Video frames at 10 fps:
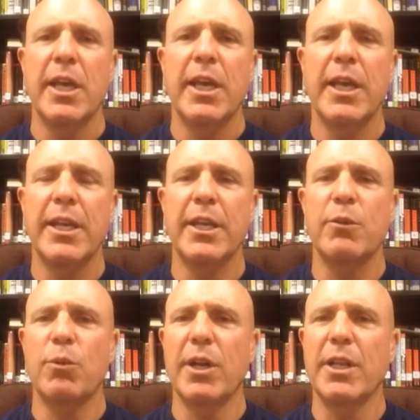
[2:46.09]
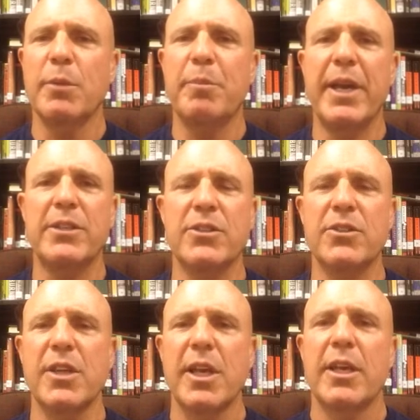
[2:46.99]
hitting, running the
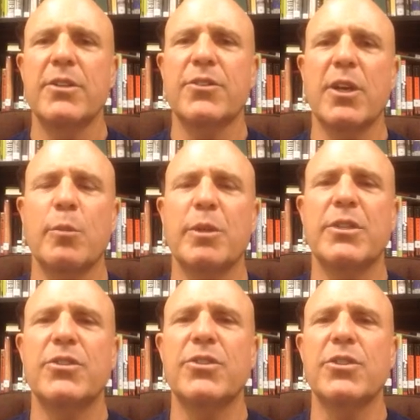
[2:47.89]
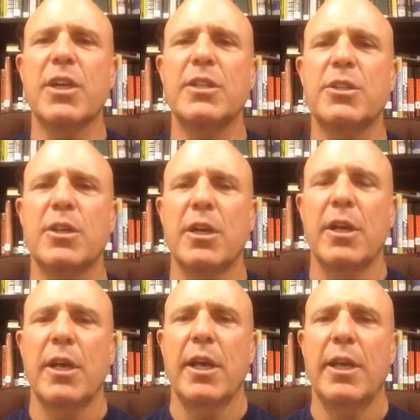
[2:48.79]
bases, is going to be such
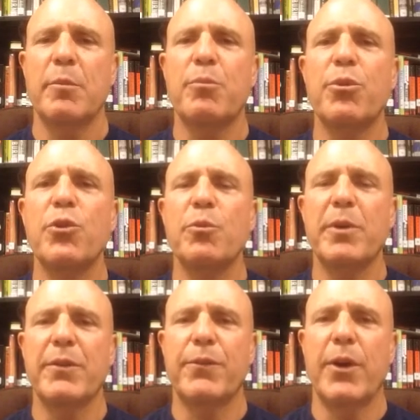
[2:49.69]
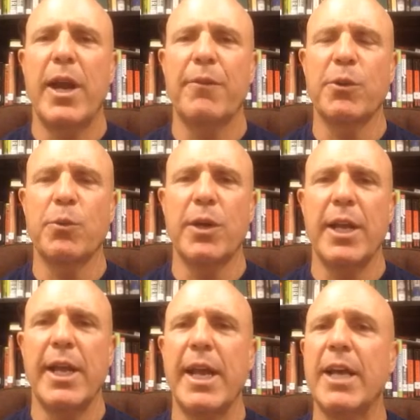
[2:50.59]
an improvement for
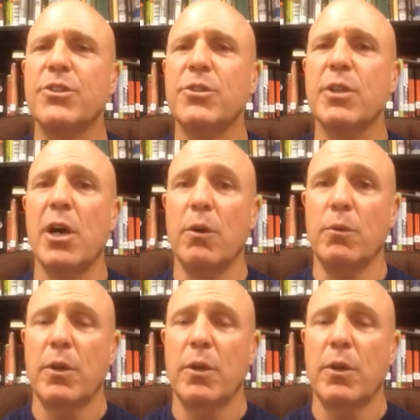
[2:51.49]
everyone. And as you know,